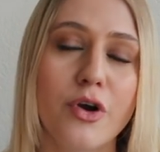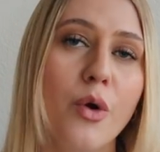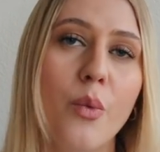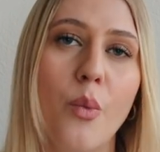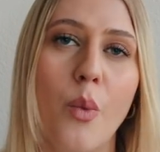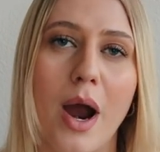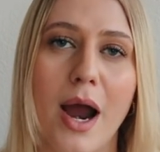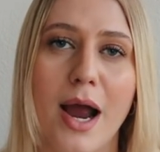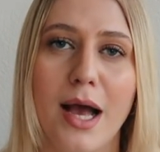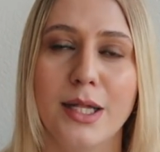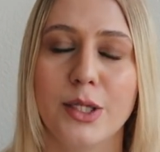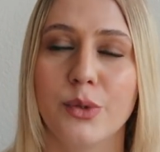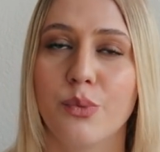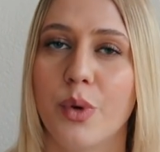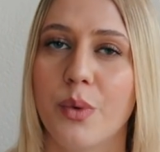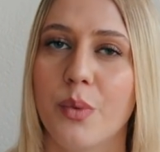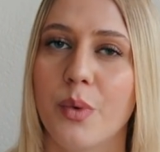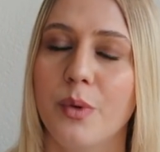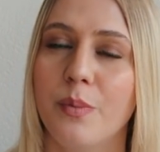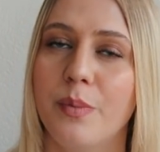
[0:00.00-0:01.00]
a while
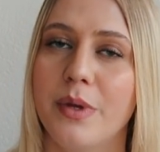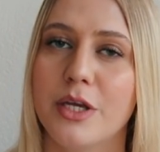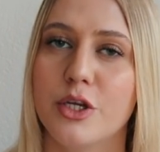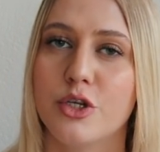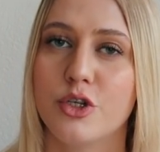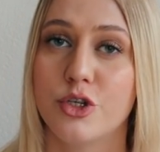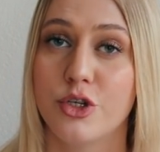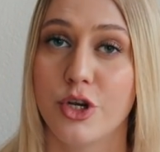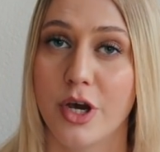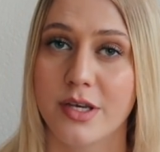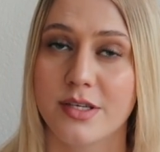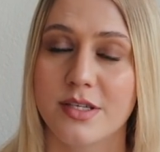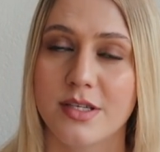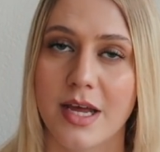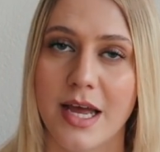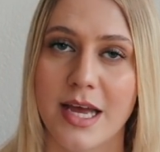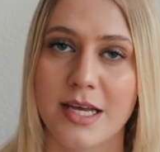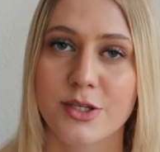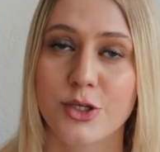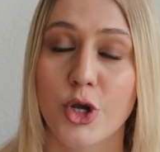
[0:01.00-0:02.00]
we will be
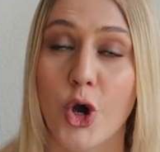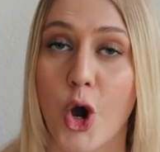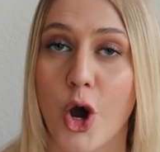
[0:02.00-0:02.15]
just as